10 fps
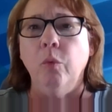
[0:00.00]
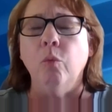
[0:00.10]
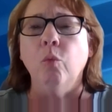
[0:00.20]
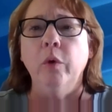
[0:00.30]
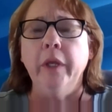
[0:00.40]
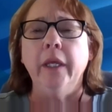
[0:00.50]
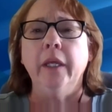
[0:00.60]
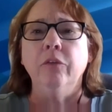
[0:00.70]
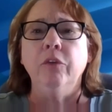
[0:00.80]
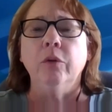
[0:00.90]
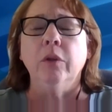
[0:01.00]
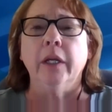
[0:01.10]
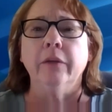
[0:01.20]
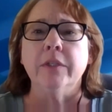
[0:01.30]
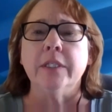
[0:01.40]
we give you a
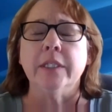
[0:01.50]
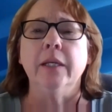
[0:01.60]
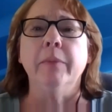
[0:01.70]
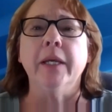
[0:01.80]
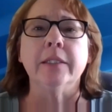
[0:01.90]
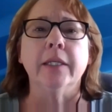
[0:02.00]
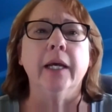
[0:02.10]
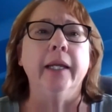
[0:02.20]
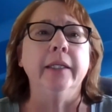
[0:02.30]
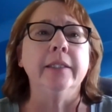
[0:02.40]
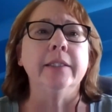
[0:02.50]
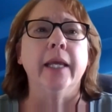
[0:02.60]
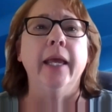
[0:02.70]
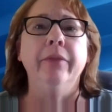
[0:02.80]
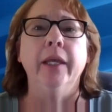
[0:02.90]
lot of the CMS guidance.
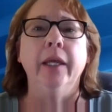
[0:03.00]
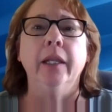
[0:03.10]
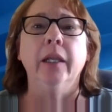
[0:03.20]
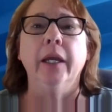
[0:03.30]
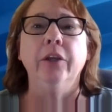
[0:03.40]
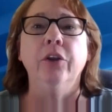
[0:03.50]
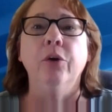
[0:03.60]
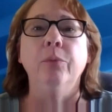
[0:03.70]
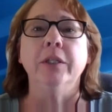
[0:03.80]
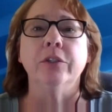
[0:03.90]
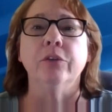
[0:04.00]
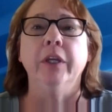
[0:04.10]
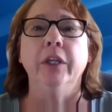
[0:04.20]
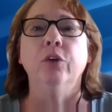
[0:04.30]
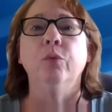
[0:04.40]
And then I know
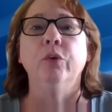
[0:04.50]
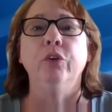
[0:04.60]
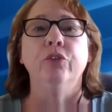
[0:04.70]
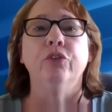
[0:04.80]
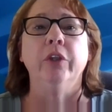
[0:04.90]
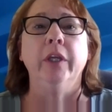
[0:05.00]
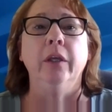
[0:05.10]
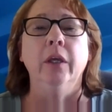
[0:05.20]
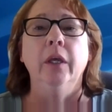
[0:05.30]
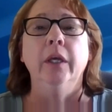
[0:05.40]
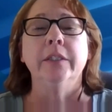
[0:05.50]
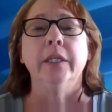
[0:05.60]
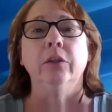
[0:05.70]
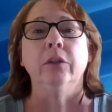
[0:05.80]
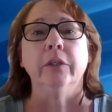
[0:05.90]
Pennsylvania will usually
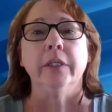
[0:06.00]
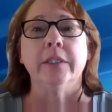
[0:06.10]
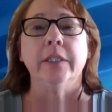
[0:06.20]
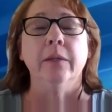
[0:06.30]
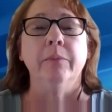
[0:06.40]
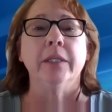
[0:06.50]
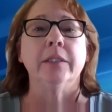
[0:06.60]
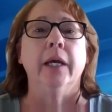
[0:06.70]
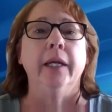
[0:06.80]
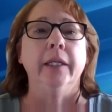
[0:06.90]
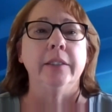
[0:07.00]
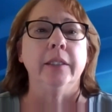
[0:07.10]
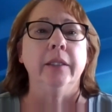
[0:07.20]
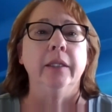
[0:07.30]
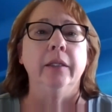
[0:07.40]
take a look at CMS guidance
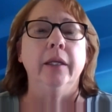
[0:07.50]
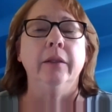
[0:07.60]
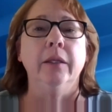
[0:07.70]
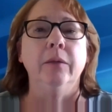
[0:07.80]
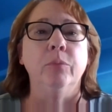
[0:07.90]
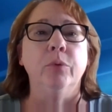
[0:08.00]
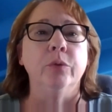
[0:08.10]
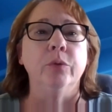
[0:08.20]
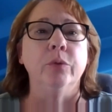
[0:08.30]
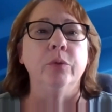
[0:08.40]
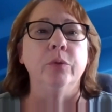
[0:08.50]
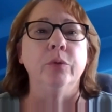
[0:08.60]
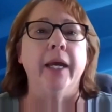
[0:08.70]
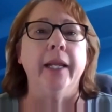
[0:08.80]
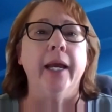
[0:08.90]
and then pull some of
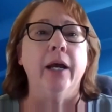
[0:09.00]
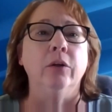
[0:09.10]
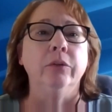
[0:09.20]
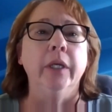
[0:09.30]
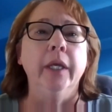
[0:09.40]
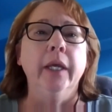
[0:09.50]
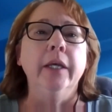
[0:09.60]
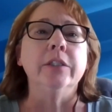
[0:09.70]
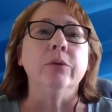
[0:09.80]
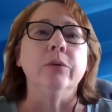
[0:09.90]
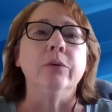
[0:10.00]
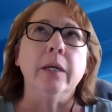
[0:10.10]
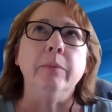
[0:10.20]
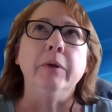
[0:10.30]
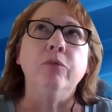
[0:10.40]
that out. So
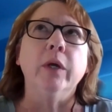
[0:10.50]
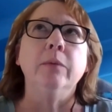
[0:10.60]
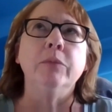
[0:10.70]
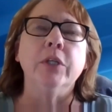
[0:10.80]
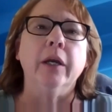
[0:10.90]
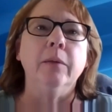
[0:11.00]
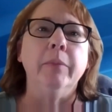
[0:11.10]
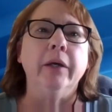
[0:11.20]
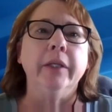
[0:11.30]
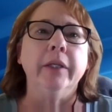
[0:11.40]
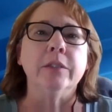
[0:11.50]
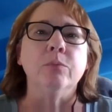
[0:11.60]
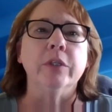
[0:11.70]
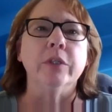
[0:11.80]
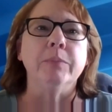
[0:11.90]
some of what I'm talking about
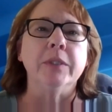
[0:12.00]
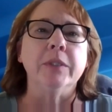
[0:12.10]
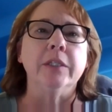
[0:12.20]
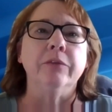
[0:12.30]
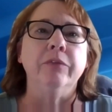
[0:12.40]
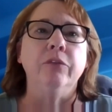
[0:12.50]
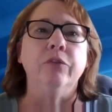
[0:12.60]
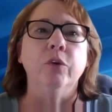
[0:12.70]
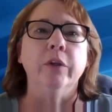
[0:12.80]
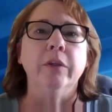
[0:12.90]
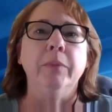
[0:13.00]
is more specific for the